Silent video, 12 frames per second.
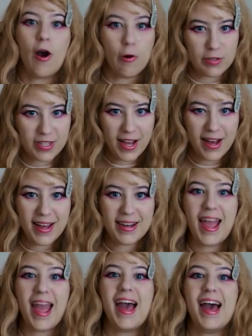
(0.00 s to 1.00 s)

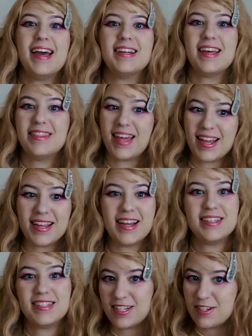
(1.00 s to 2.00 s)
Otakon, and
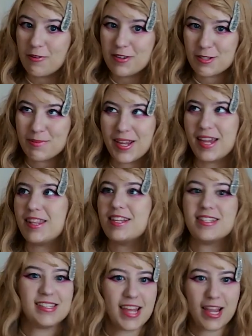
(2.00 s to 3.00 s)
they did notice me and they
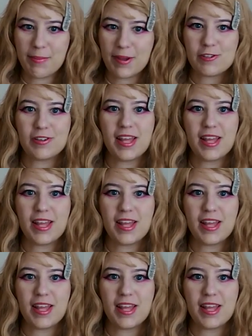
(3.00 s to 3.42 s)
did take a picture,